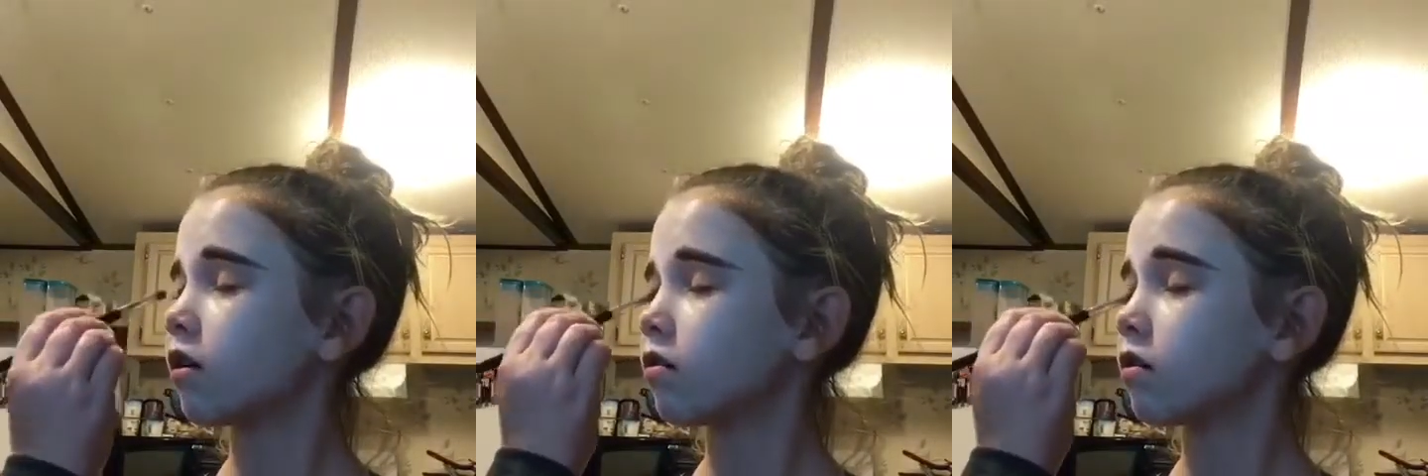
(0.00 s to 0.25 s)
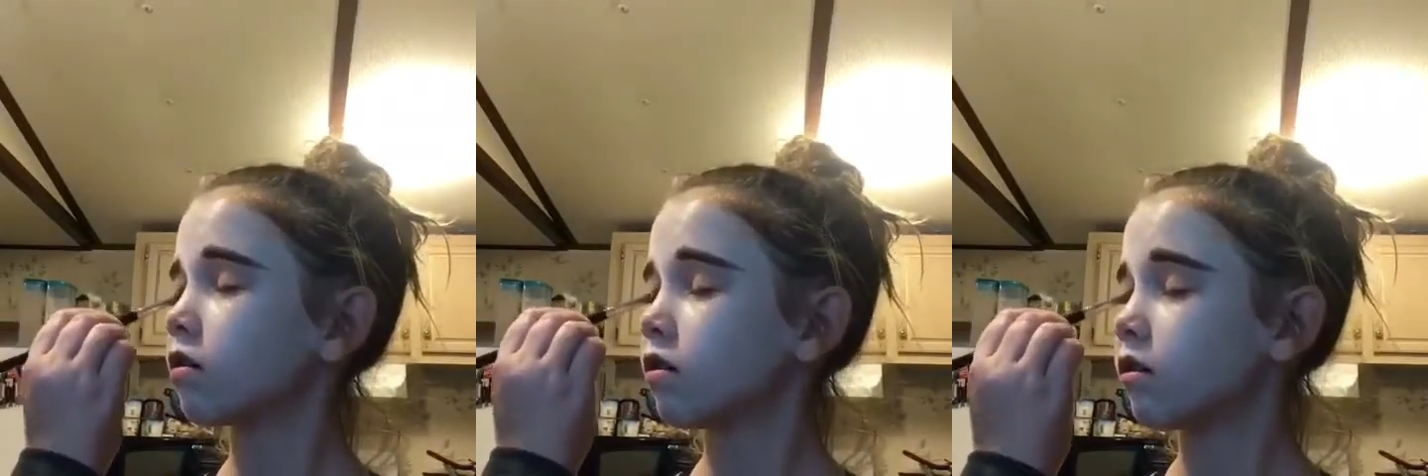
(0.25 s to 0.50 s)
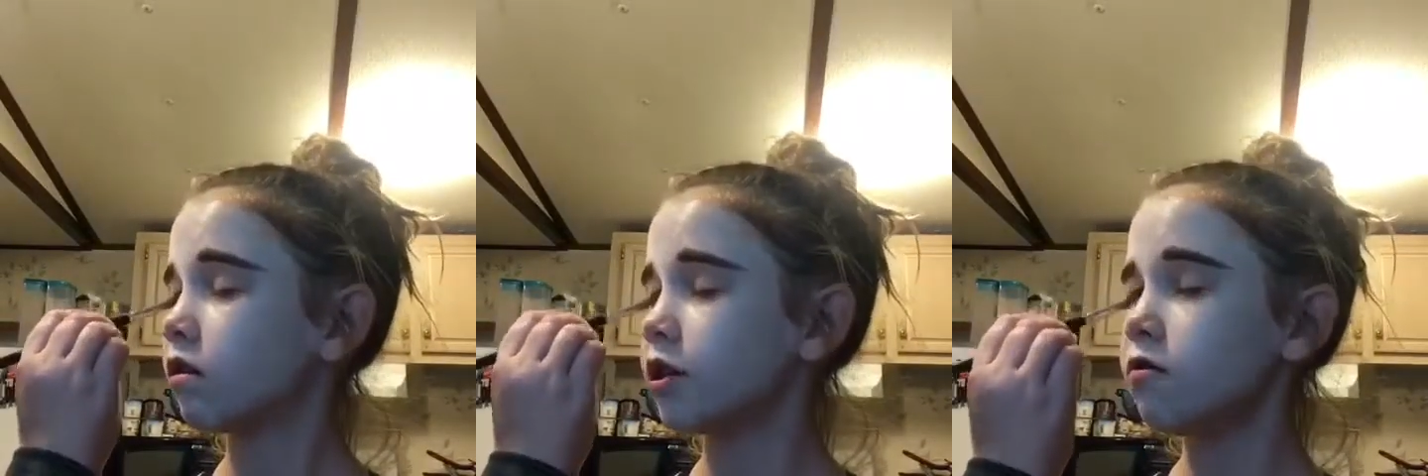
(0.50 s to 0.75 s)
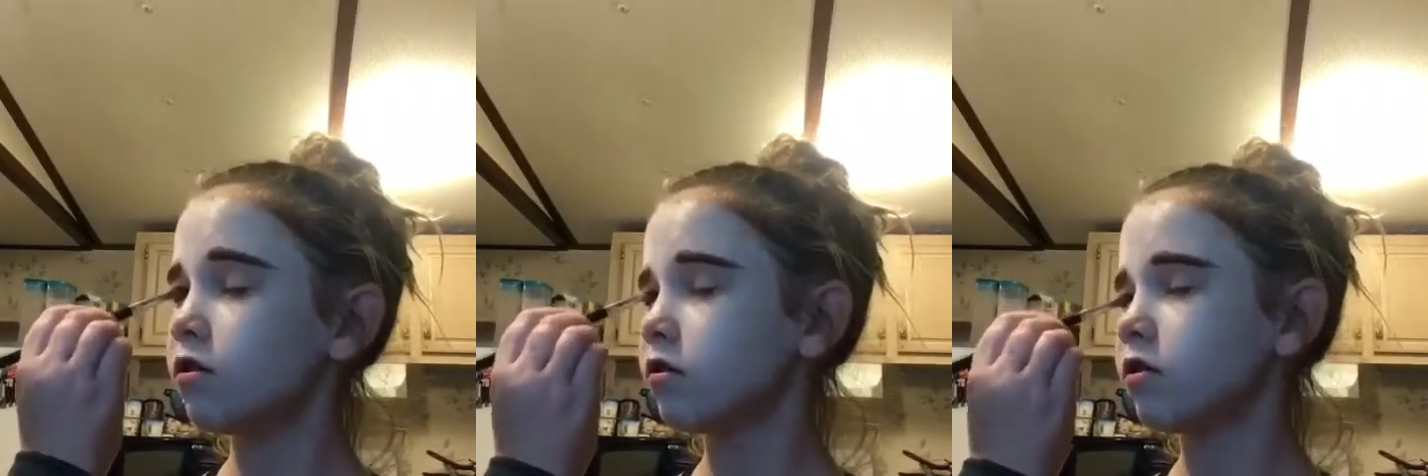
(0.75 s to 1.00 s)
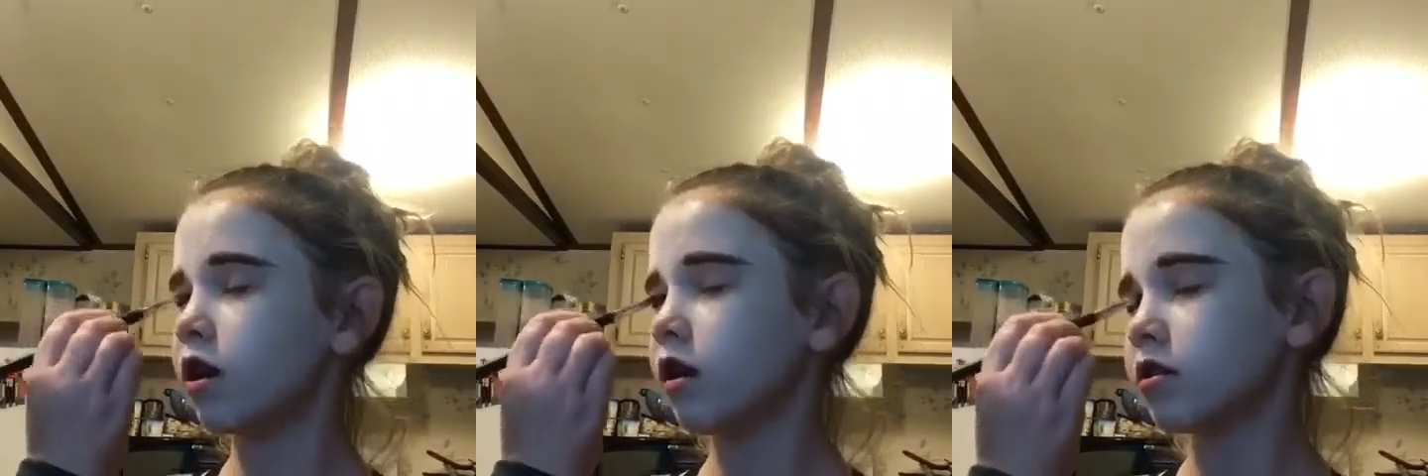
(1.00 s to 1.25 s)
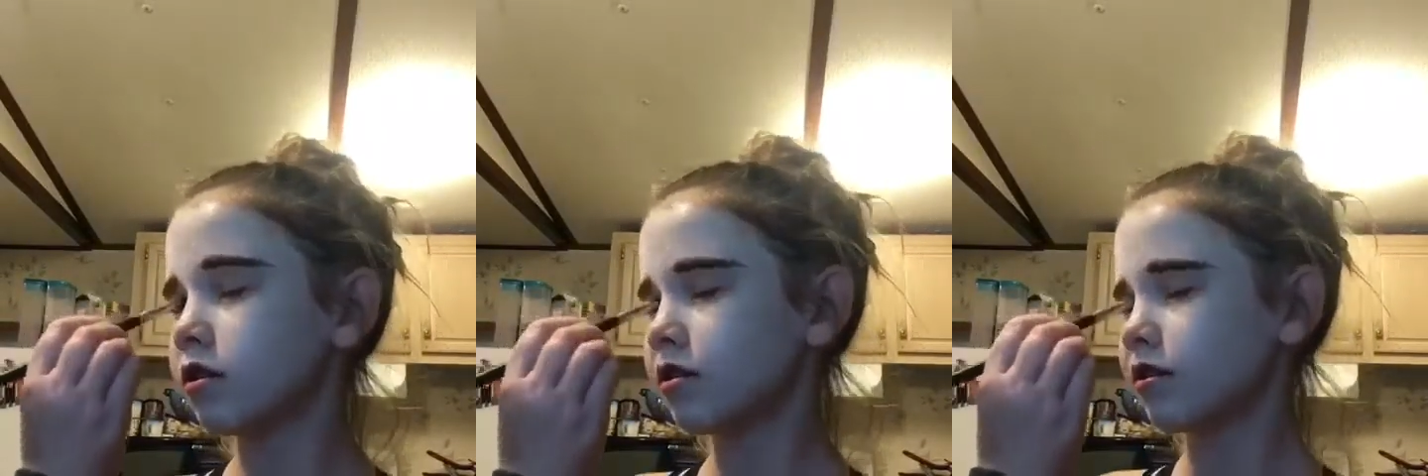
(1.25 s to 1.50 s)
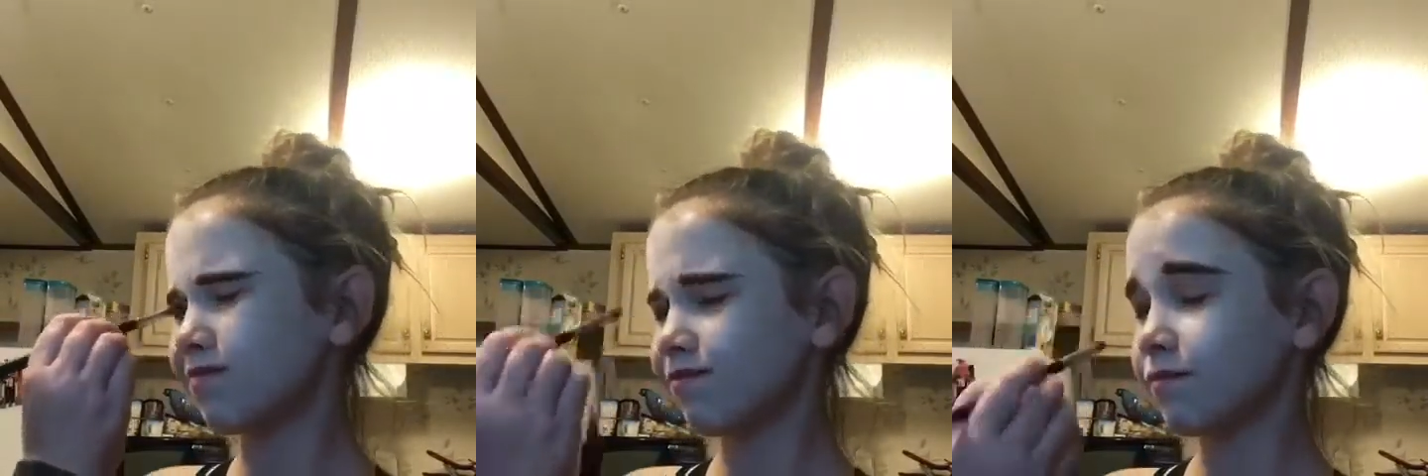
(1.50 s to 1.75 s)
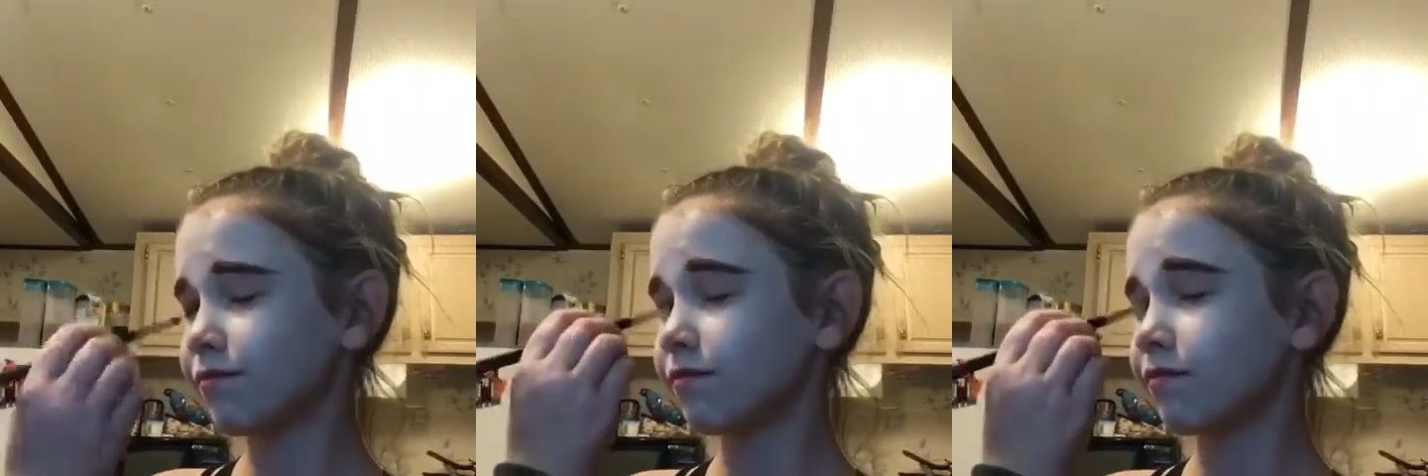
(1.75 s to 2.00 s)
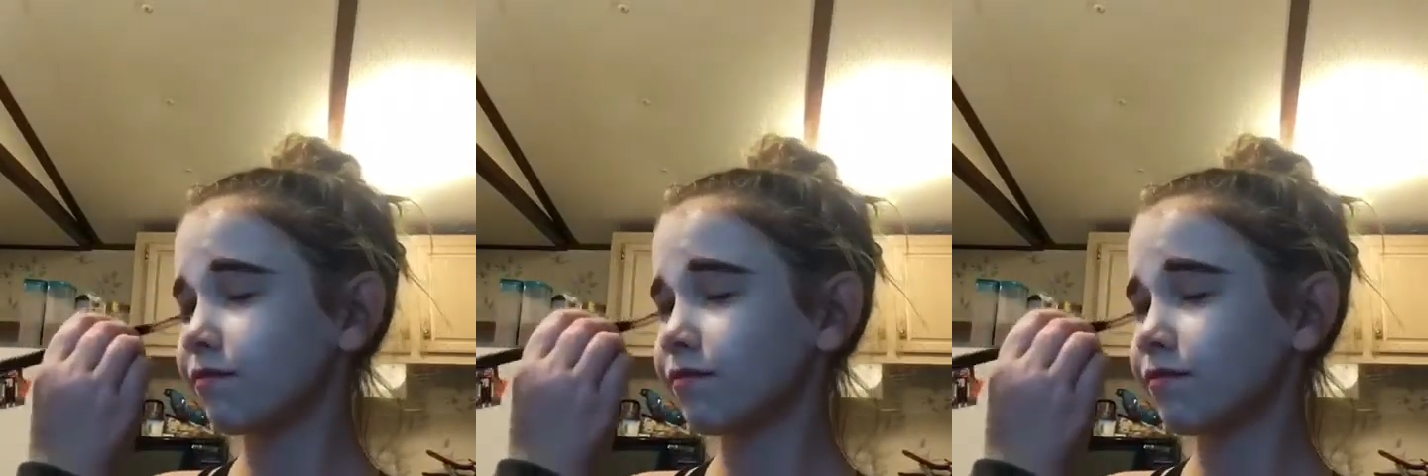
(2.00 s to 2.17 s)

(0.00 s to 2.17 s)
red eyeshadow that I have.